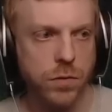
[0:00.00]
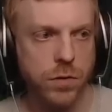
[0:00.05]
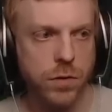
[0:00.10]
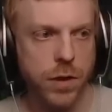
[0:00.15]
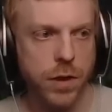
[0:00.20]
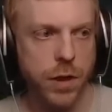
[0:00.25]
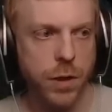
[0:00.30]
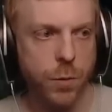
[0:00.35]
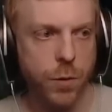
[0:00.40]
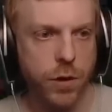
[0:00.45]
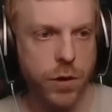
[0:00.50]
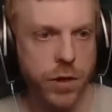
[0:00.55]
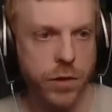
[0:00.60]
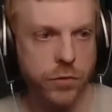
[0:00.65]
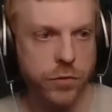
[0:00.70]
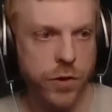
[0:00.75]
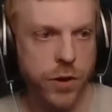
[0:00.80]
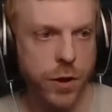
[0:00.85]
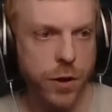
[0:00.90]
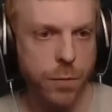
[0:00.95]
Yeah, it worked
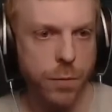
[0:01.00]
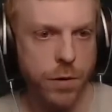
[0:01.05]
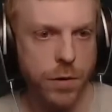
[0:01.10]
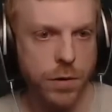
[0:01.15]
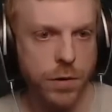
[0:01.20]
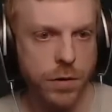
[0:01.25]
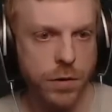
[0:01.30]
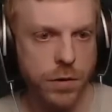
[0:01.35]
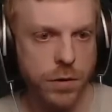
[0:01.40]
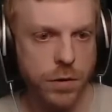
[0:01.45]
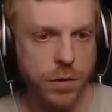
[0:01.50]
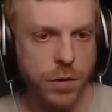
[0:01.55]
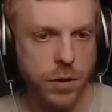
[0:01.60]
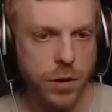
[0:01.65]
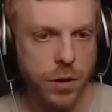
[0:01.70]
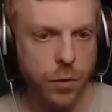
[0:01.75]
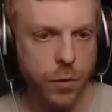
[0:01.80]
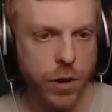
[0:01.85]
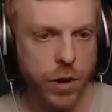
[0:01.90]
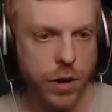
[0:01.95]
last time. Can
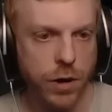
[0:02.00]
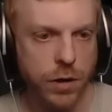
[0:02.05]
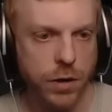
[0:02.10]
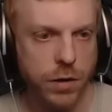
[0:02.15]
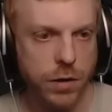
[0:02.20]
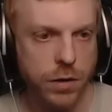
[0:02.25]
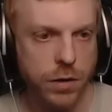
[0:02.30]
you greet it?